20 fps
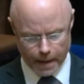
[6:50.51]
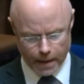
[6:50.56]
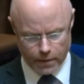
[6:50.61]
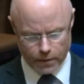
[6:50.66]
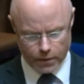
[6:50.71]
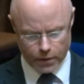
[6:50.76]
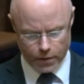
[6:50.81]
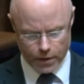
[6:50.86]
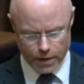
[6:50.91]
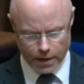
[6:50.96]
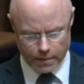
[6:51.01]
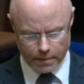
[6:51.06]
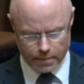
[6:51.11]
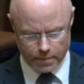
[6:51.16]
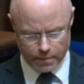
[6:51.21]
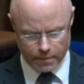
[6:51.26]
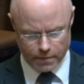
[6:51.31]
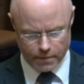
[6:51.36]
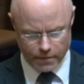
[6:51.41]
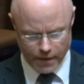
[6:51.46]
there is a
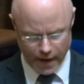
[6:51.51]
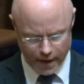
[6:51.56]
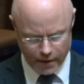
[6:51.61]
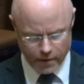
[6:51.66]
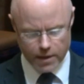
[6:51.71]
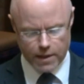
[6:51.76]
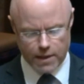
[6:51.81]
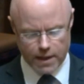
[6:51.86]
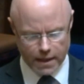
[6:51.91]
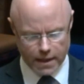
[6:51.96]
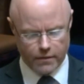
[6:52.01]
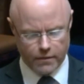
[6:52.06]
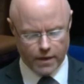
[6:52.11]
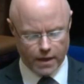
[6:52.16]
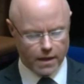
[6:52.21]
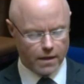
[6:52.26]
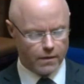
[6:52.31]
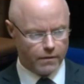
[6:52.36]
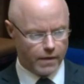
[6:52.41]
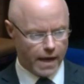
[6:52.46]
very
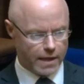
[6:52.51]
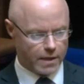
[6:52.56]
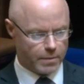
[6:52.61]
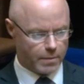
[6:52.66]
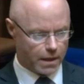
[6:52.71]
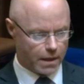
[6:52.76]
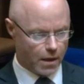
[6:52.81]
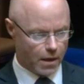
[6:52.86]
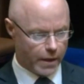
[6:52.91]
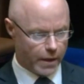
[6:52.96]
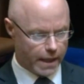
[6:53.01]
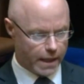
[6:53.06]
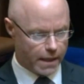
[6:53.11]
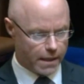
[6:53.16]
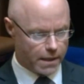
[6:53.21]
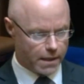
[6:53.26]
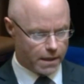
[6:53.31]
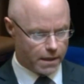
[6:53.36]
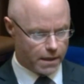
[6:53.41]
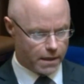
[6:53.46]
significant investment going
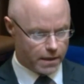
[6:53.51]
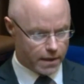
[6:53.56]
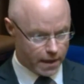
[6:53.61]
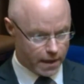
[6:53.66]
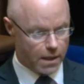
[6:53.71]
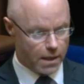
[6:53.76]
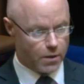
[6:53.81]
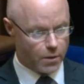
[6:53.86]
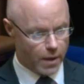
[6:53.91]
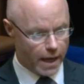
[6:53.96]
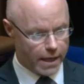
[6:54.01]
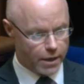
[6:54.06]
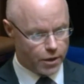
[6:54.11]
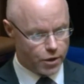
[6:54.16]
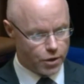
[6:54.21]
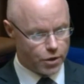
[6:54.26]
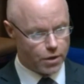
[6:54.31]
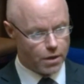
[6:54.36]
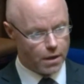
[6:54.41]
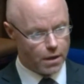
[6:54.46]
into
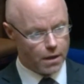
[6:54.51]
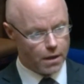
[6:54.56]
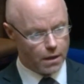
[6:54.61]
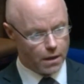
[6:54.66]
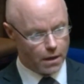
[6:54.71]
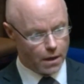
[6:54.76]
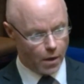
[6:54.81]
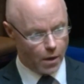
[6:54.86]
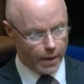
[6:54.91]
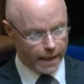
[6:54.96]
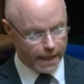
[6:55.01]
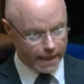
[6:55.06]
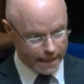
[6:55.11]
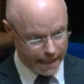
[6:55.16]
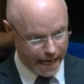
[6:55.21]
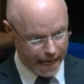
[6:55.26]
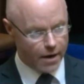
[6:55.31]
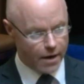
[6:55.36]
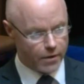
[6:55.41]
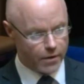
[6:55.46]
CUH, going into
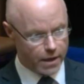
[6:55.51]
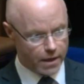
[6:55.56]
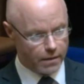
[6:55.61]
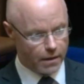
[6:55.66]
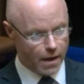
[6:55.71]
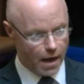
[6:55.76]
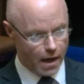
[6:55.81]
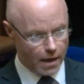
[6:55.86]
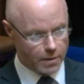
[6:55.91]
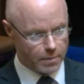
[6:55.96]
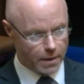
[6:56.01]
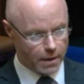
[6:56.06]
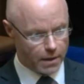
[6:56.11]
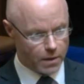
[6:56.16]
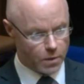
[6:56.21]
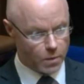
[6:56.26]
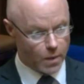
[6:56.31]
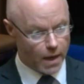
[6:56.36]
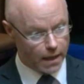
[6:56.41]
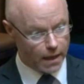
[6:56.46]
Kerry Hospital
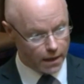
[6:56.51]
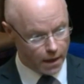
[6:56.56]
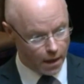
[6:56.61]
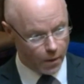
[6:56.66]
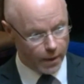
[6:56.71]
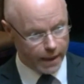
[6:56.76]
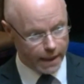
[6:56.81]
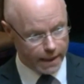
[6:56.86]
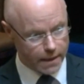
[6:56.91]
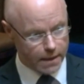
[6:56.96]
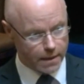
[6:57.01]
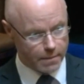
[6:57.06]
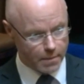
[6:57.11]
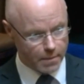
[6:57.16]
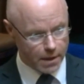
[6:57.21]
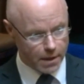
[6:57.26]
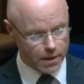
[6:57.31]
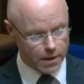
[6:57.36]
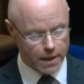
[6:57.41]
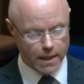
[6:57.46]
as well, going into the
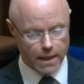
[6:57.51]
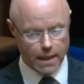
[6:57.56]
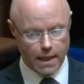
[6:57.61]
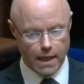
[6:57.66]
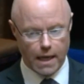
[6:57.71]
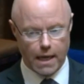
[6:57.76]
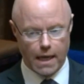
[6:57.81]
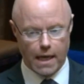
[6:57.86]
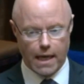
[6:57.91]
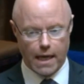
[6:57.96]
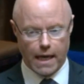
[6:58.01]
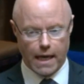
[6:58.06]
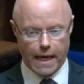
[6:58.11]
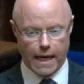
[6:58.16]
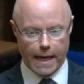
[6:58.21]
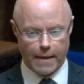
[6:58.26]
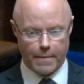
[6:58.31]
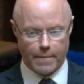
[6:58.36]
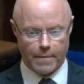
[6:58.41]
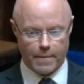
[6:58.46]
Mercy.
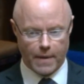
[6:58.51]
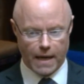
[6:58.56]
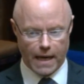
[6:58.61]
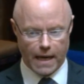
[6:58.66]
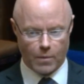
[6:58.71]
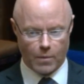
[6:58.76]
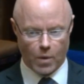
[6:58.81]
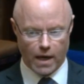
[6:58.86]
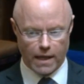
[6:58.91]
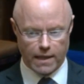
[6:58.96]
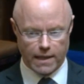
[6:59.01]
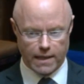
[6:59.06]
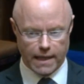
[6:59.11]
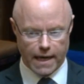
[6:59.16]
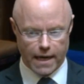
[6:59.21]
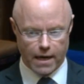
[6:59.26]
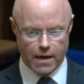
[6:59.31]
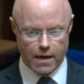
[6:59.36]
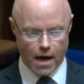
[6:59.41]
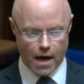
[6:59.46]
Um, and whilst
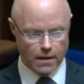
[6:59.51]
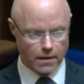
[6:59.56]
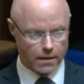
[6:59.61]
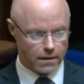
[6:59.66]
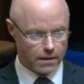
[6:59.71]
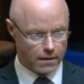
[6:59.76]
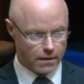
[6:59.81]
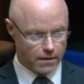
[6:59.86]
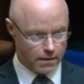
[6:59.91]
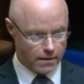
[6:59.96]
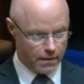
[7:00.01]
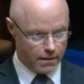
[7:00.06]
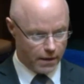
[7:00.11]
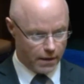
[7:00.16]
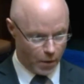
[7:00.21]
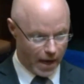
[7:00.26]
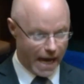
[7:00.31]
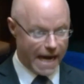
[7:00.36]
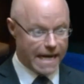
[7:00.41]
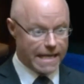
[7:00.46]
they're not
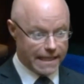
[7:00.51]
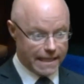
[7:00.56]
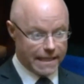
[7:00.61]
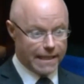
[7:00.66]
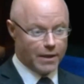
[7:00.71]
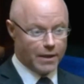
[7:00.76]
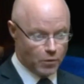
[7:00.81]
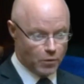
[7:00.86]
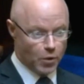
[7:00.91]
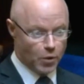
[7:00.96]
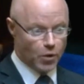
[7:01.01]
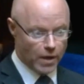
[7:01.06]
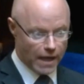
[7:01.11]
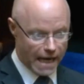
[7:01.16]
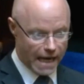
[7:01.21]
located in the rural